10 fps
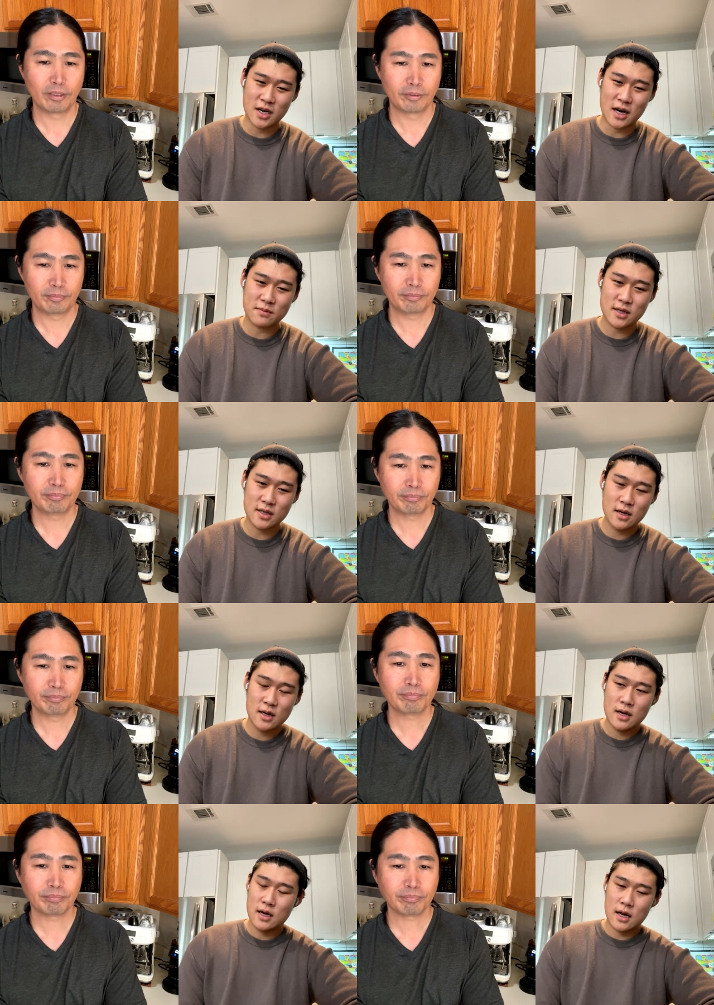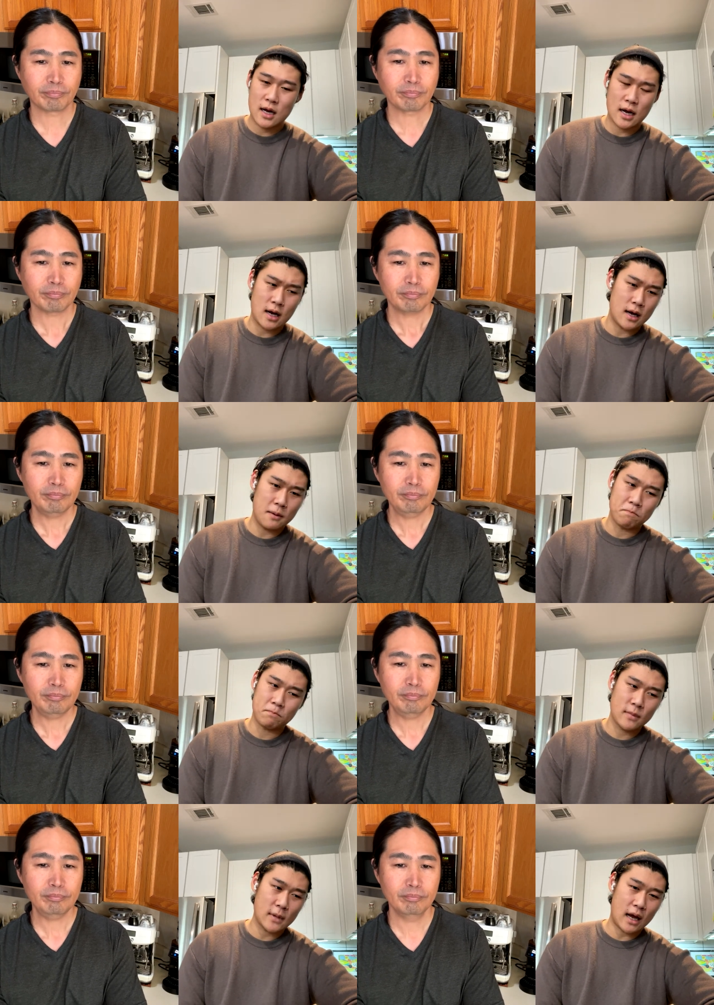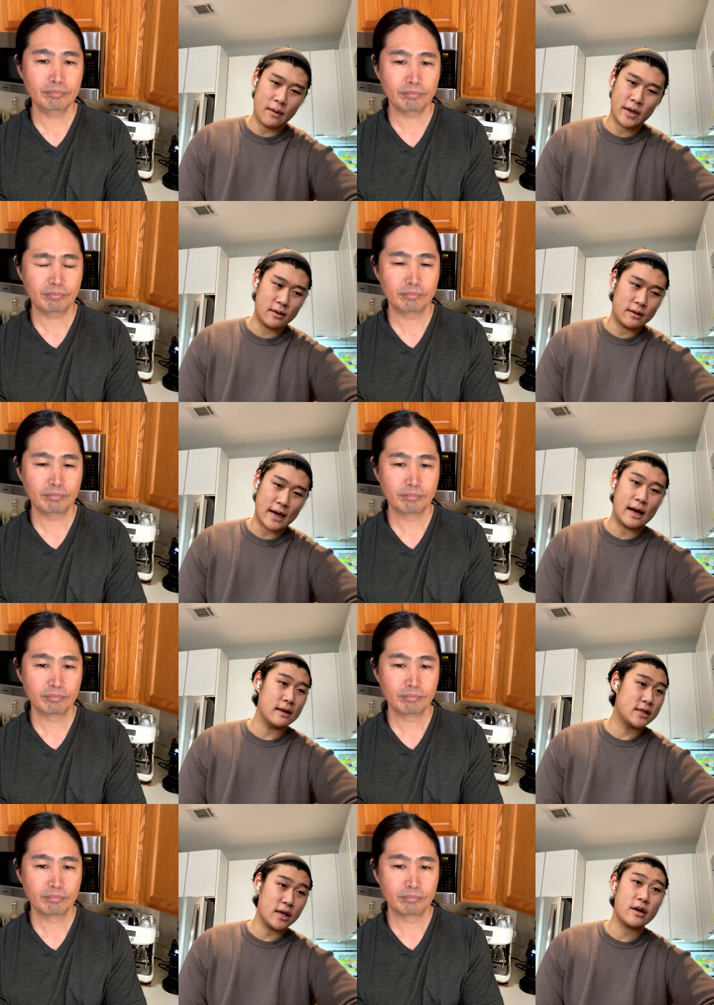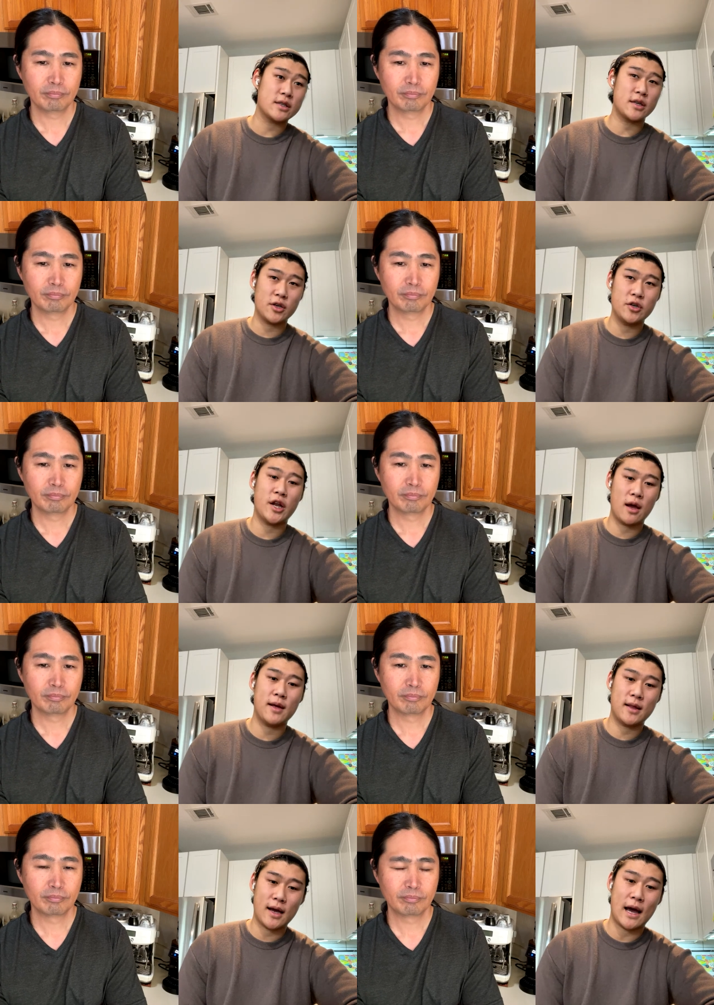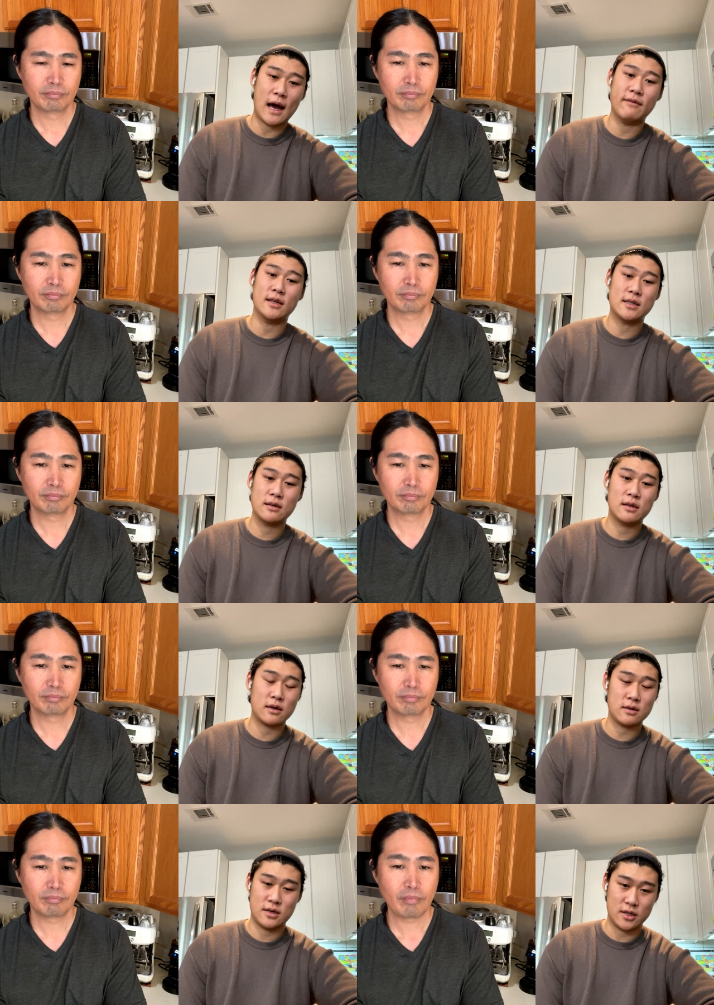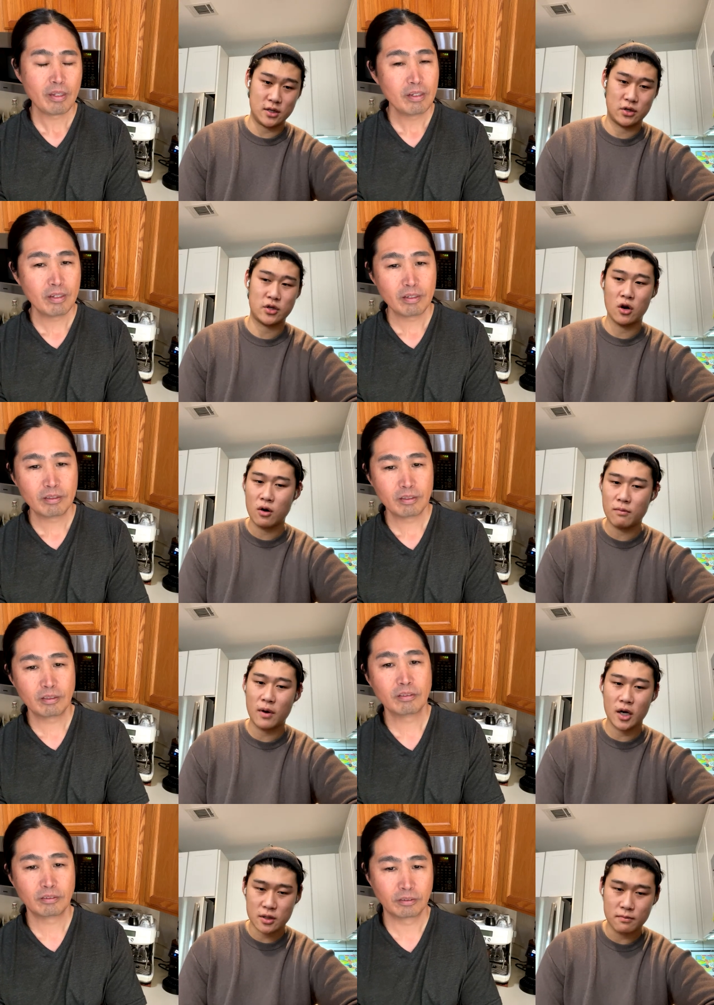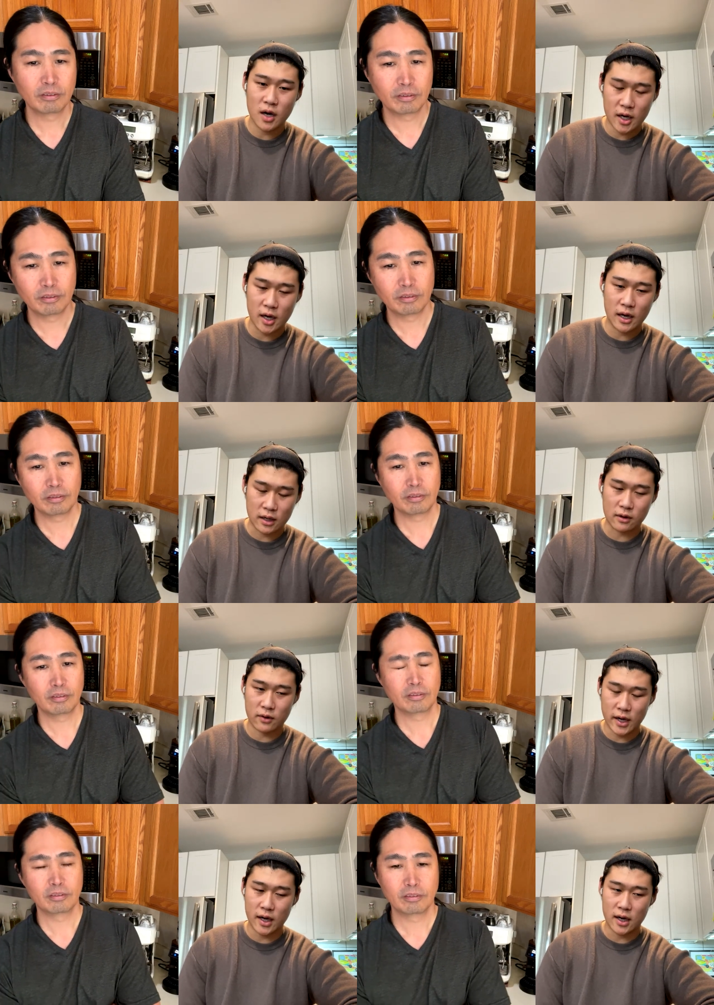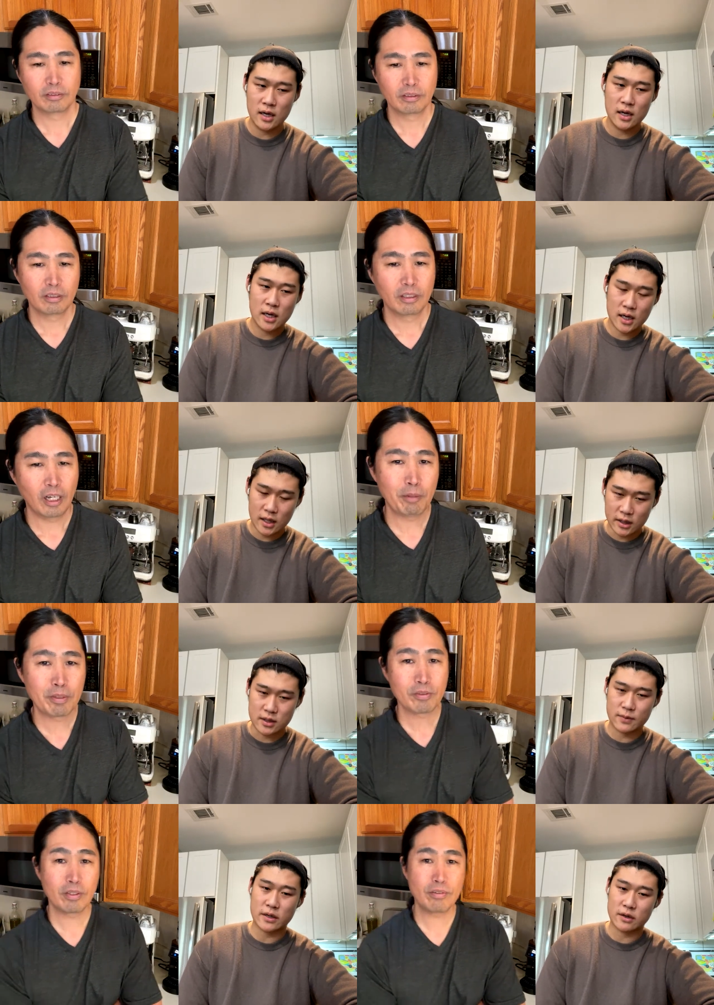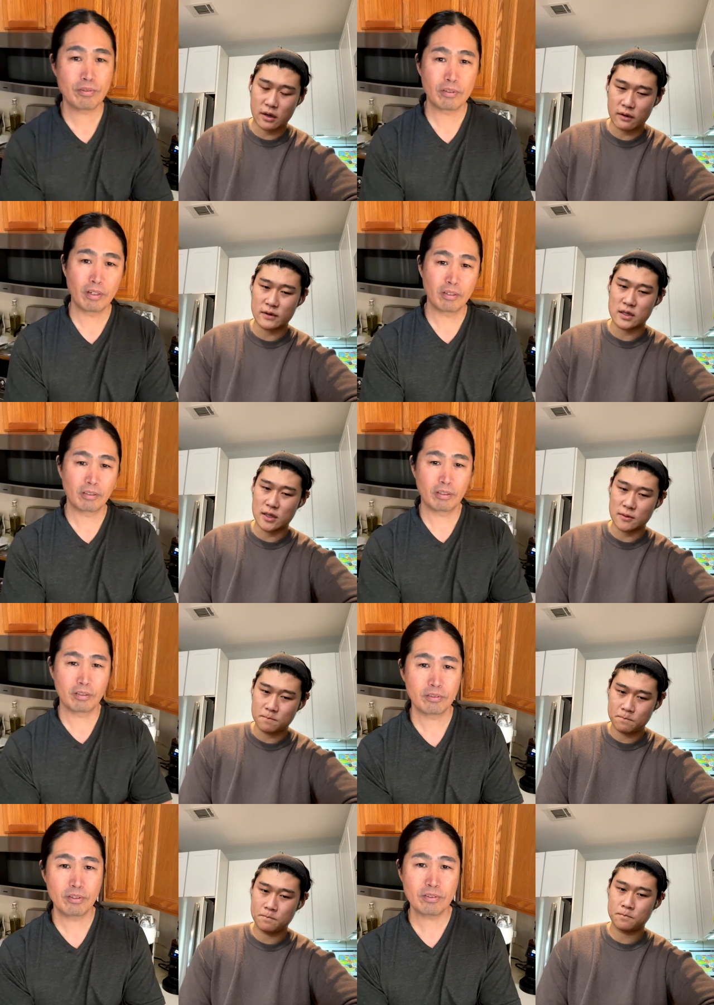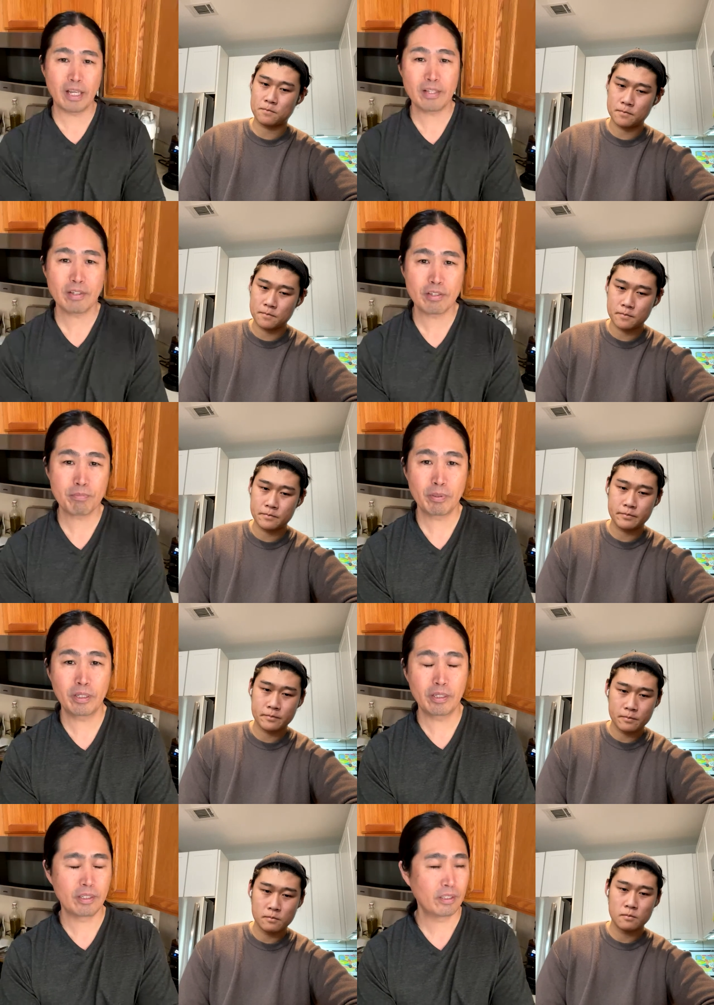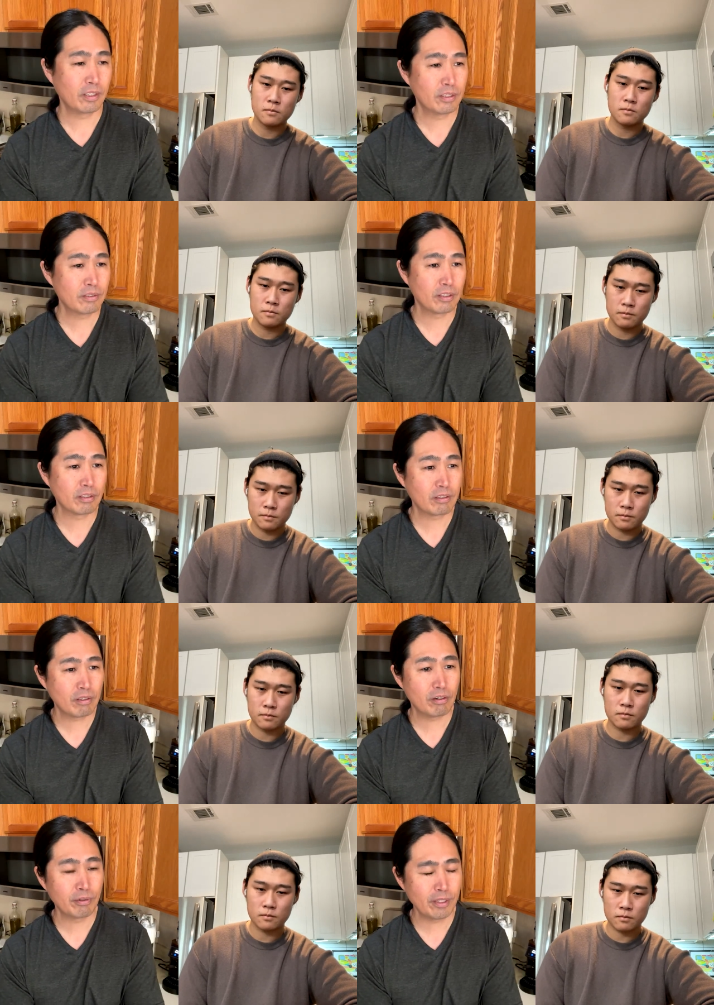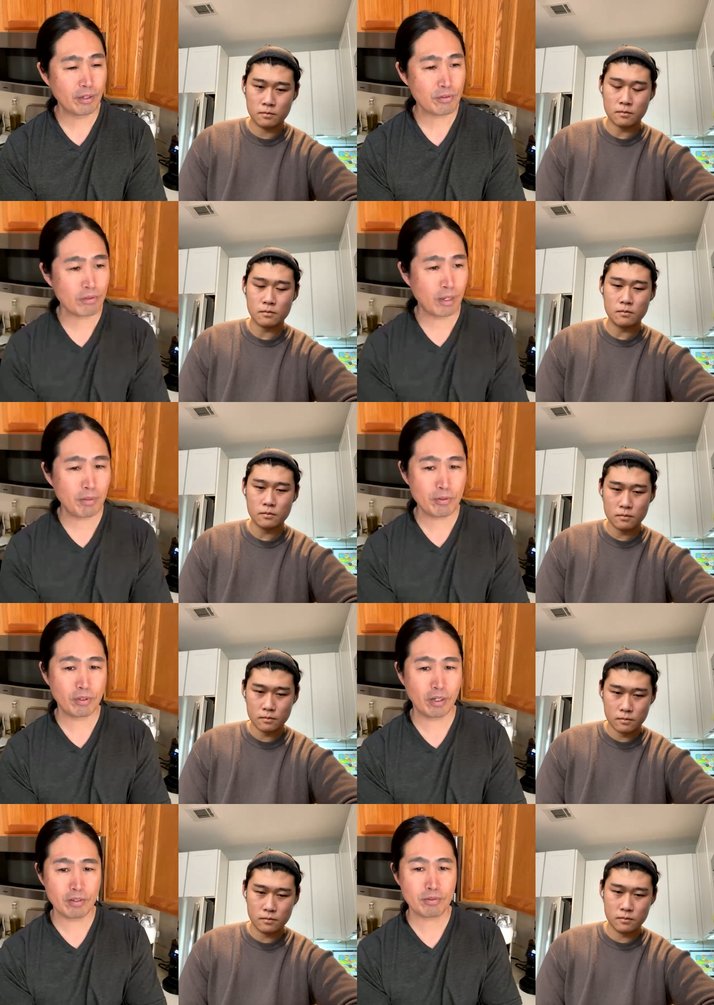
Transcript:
Speaker 1: shops. Um, I mean, yeah, seriously, you name it, they have it. There is so much
Speaker 2: money in Korea. In I mean, since uh, since the SSP is in Korea, so I bet you they got